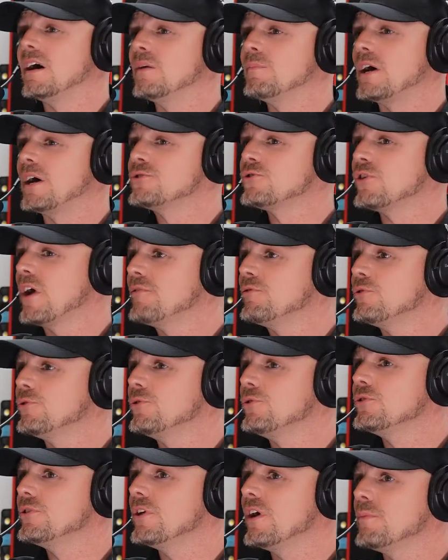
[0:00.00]
I
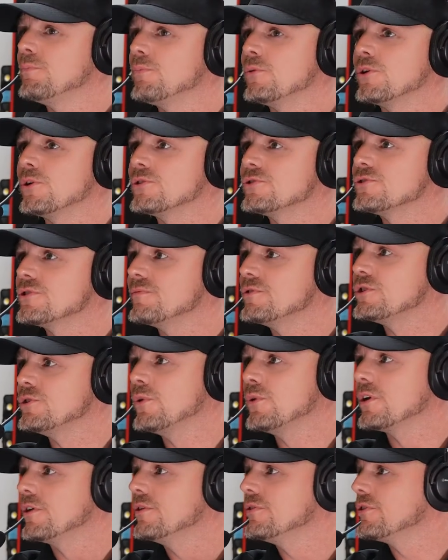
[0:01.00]
traveled upwards of
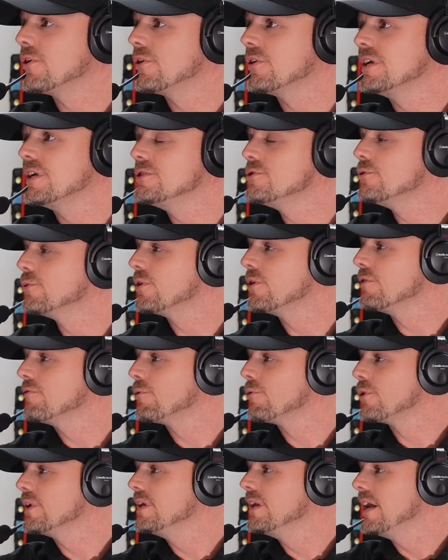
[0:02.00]
230,
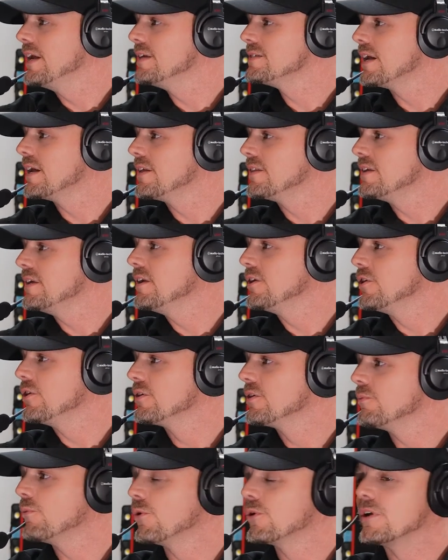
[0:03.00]
240 days out of the
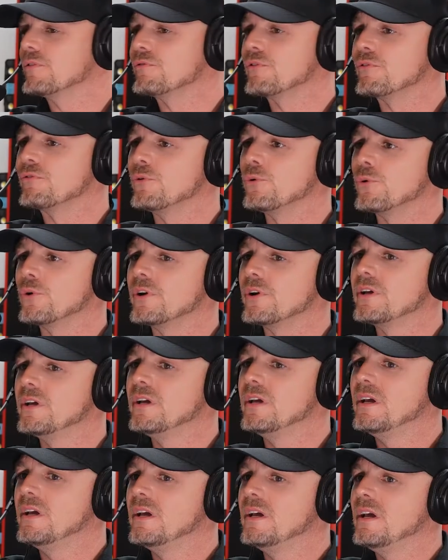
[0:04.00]
year working for Ford.
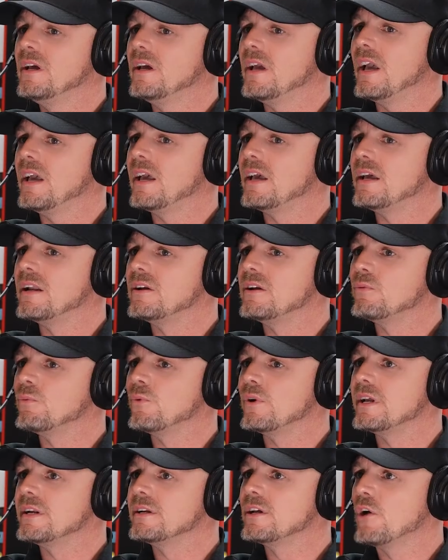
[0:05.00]
And
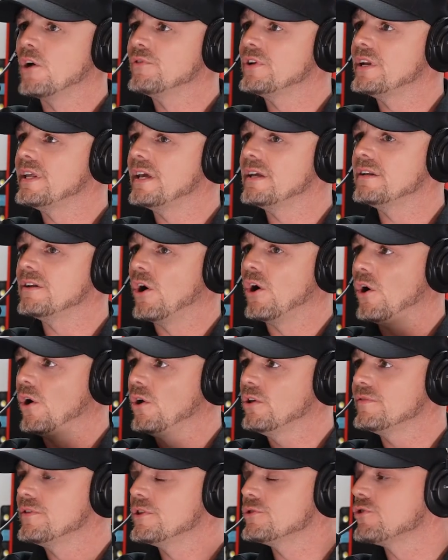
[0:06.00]
when COVID hit,
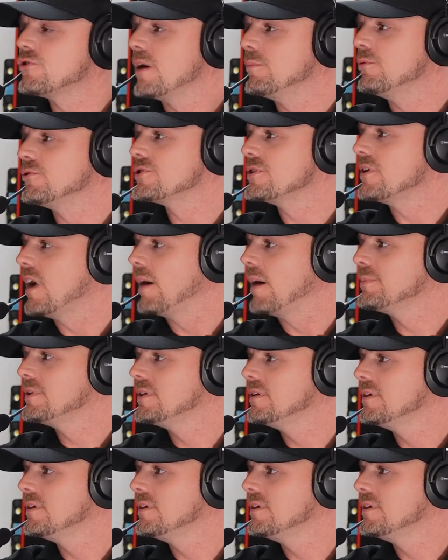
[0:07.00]
all of the travel stopped.